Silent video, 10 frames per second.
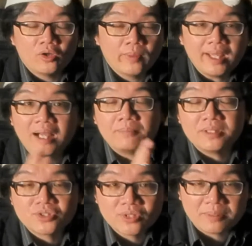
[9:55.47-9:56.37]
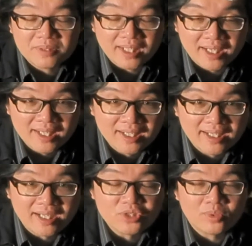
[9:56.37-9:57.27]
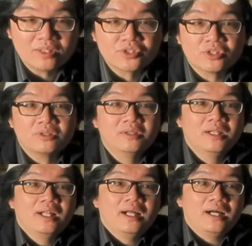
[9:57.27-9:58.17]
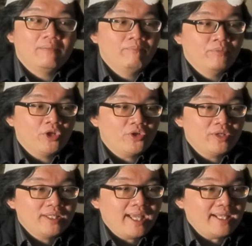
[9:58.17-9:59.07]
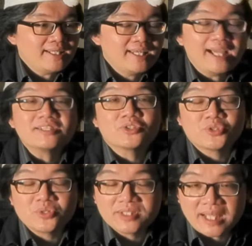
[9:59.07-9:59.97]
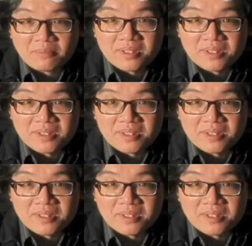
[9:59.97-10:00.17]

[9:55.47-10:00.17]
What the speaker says: the way up in Sungai Petani in Kedah as well. So not only that, he has also sent me